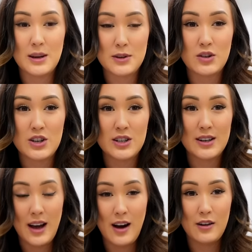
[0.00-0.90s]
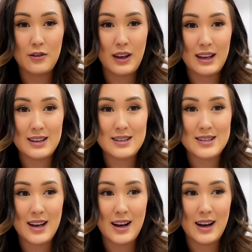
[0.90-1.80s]
demonstration of his
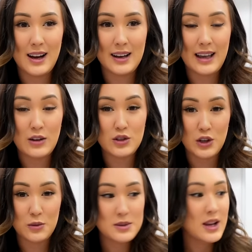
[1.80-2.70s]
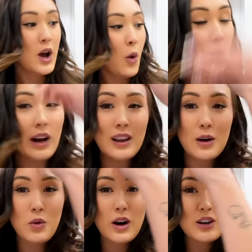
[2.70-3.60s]
couch zooms, we got a
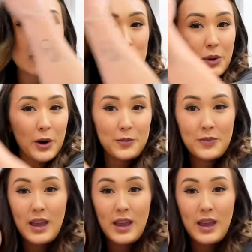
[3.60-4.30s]
little more energy to burn.